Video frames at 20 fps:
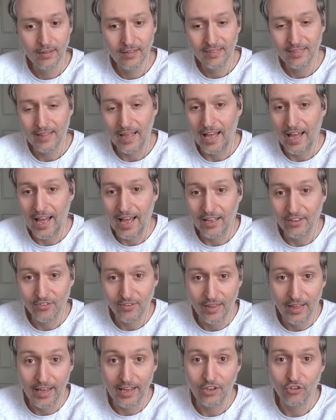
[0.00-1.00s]
that has
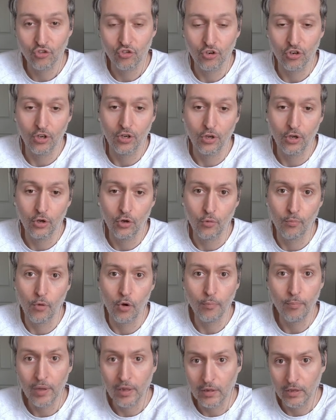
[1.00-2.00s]
extra
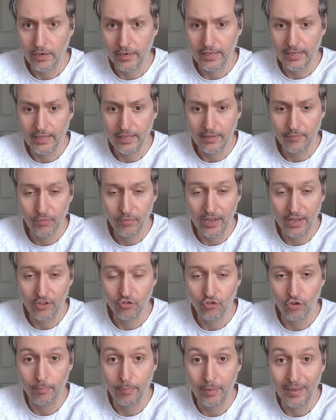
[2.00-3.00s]
mobility,
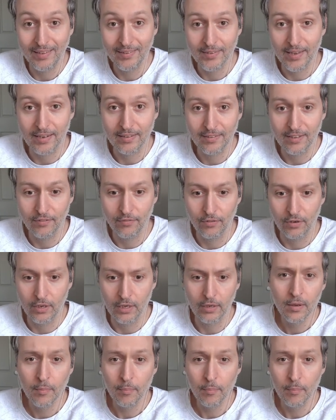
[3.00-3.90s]
extra piece activity.